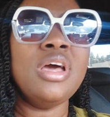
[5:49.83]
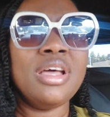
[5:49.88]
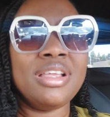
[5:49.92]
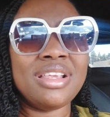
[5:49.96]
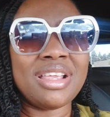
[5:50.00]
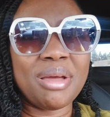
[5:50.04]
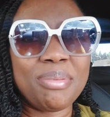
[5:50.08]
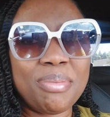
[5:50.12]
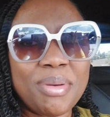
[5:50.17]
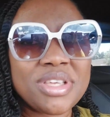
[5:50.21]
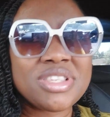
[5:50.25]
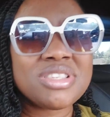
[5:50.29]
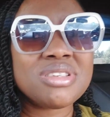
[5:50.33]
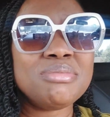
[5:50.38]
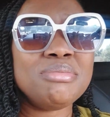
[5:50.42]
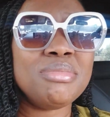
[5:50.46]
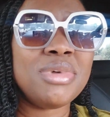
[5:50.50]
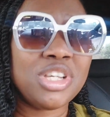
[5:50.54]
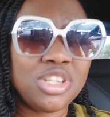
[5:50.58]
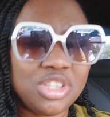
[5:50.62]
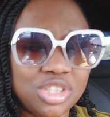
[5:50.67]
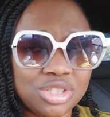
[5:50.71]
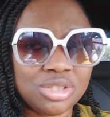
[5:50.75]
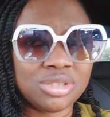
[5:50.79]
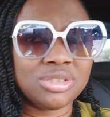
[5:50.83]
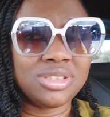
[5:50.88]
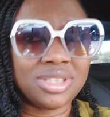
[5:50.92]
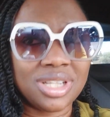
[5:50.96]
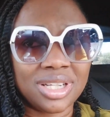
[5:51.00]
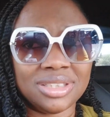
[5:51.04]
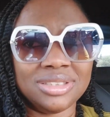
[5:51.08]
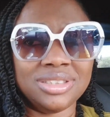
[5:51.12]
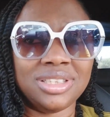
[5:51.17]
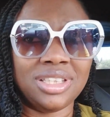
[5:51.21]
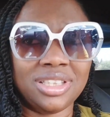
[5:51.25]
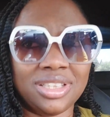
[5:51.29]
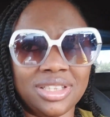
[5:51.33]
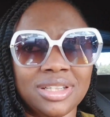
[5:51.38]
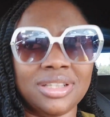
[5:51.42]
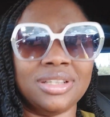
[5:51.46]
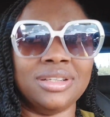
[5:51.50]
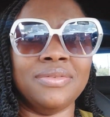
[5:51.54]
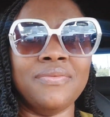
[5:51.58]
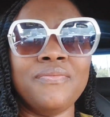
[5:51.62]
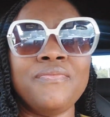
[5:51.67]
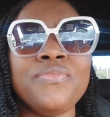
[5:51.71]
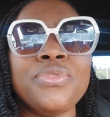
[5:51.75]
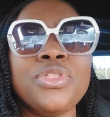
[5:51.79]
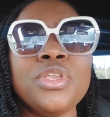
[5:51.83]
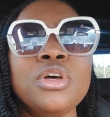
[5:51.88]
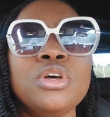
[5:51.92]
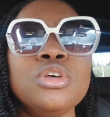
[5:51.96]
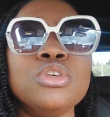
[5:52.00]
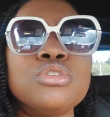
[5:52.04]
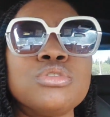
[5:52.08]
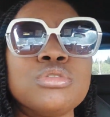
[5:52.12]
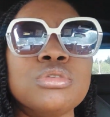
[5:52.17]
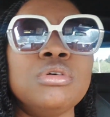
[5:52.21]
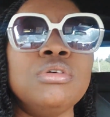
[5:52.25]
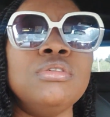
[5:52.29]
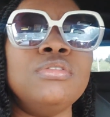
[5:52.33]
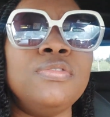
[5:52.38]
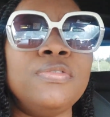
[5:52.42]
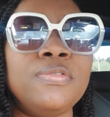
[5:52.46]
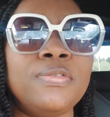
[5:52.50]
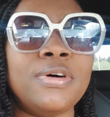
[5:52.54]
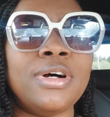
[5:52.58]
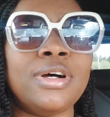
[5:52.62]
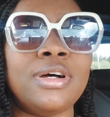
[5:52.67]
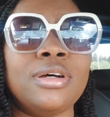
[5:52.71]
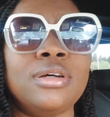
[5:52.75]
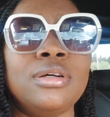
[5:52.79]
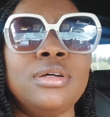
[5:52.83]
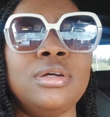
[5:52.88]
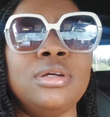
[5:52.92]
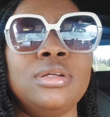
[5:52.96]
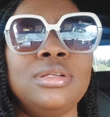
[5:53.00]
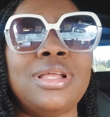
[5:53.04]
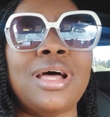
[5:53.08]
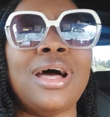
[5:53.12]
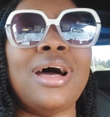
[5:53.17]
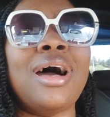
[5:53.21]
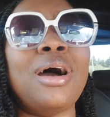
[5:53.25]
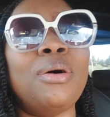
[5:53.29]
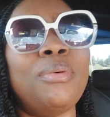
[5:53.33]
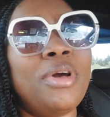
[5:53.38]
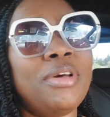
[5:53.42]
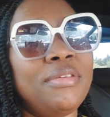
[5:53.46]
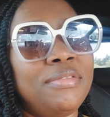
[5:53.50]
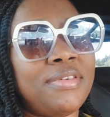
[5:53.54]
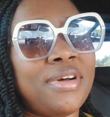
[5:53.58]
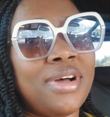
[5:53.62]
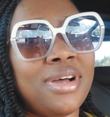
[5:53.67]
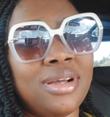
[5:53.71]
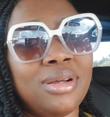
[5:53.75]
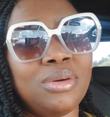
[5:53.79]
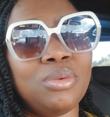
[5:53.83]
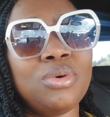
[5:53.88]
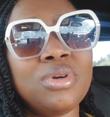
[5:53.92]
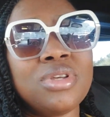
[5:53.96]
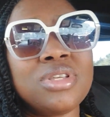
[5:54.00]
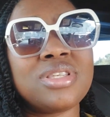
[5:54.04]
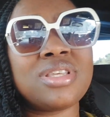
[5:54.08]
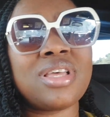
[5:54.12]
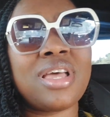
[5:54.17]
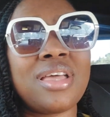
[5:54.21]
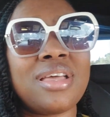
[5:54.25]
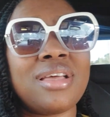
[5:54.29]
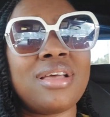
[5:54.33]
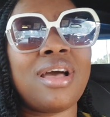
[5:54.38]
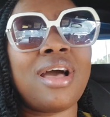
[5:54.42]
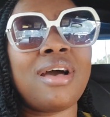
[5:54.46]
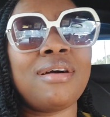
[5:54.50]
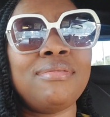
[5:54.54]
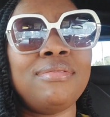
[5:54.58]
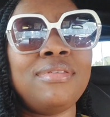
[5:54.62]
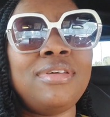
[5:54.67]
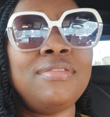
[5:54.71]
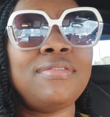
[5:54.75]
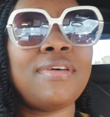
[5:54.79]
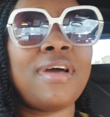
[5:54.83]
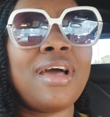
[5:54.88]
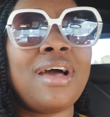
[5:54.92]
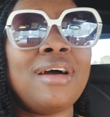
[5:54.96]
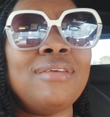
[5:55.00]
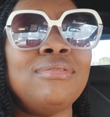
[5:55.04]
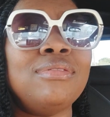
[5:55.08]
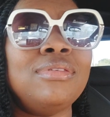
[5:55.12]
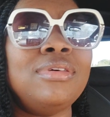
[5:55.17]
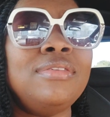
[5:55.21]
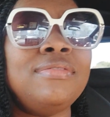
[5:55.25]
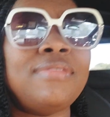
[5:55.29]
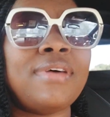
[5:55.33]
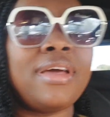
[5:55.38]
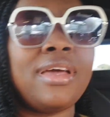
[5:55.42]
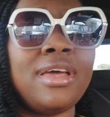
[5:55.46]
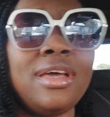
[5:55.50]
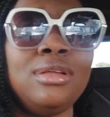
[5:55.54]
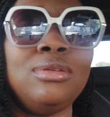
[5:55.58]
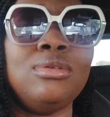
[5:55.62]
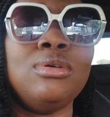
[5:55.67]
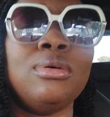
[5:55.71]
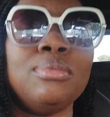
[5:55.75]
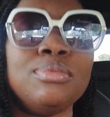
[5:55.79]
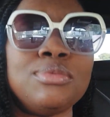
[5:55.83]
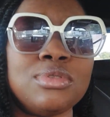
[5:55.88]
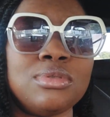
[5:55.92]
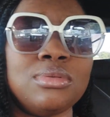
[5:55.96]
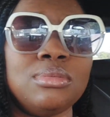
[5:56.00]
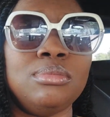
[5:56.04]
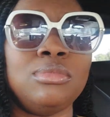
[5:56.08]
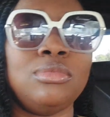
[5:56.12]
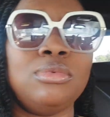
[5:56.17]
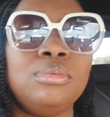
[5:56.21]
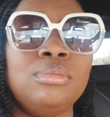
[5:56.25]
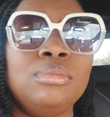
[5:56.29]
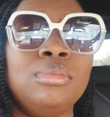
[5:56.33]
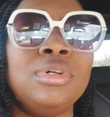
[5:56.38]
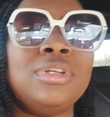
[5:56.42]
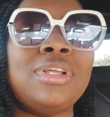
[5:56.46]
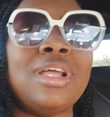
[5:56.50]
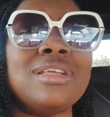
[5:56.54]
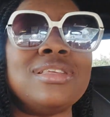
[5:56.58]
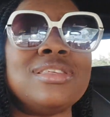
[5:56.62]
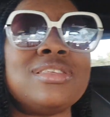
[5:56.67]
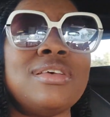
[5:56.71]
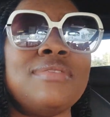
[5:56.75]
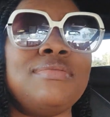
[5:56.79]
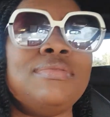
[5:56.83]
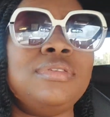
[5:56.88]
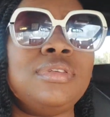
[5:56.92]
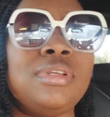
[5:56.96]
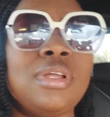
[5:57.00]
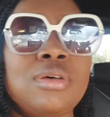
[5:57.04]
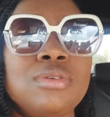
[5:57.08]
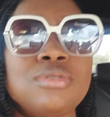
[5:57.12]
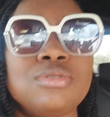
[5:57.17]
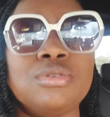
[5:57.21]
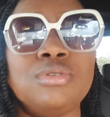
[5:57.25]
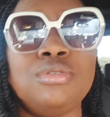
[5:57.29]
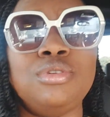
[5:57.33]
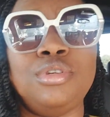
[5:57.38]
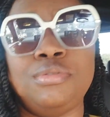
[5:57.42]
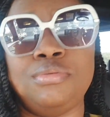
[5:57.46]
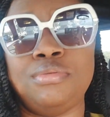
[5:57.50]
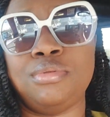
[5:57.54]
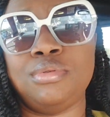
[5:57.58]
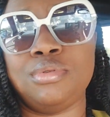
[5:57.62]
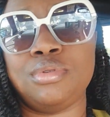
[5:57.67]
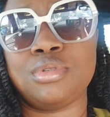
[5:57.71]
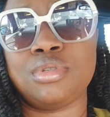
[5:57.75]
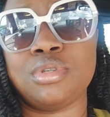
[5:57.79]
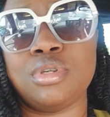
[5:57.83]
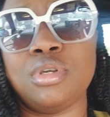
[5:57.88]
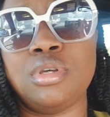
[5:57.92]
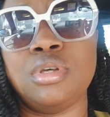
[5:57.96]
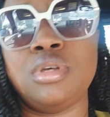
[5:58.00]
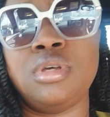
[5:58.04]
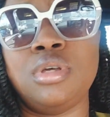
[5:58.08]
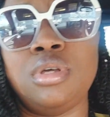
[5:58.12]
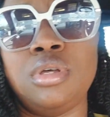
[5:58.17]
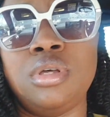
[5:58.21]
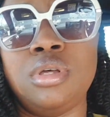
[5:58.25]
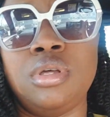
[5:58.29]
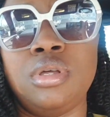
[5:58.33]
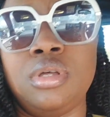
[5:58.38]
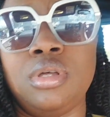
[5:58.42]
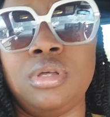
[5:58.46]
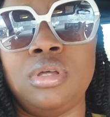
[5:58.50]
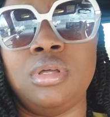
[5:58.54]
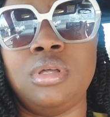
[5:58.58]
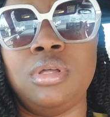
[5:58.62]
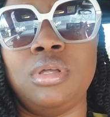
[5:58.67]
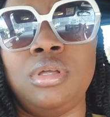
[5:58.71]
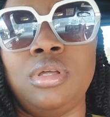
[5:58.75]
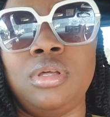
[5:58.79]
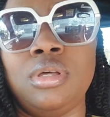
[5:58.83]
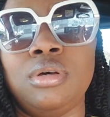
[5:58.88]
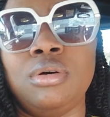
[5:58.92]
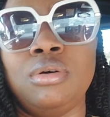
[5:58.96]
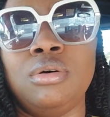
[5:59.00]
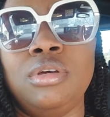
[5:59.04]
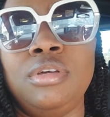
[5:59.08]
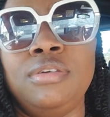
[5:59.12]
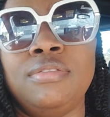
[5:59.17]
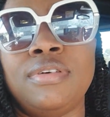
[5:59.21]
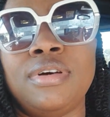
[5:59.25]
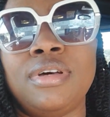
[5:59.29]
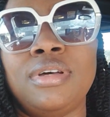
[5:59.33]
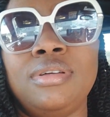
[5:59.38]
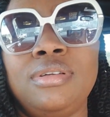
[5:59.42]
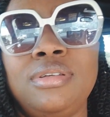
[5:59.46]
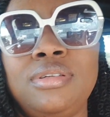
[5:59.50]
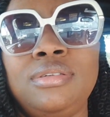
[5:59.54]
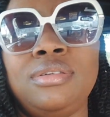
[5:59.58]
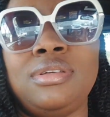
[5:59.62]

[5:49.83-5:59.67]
that person mentioned that so far that, however, once if I earn up to more than 7,000 euros, or if I